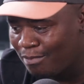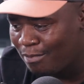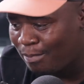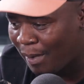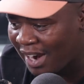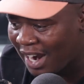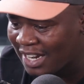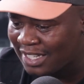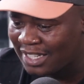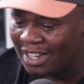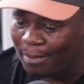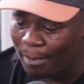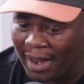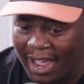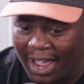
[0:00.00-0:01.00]
But I
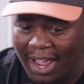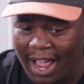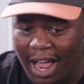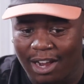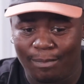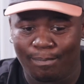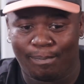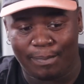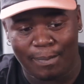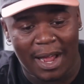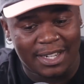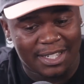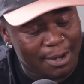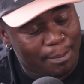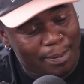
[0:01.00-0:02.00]
did
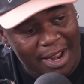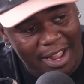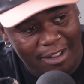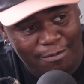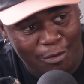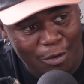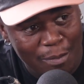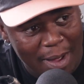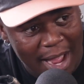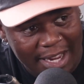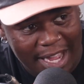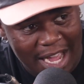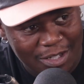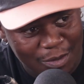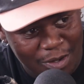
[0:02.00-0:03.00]
play fullback
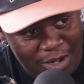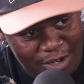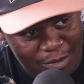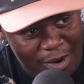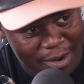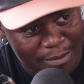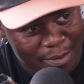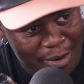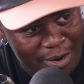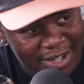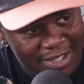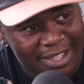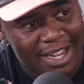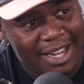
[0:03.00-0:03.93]
as well at one point. Okay.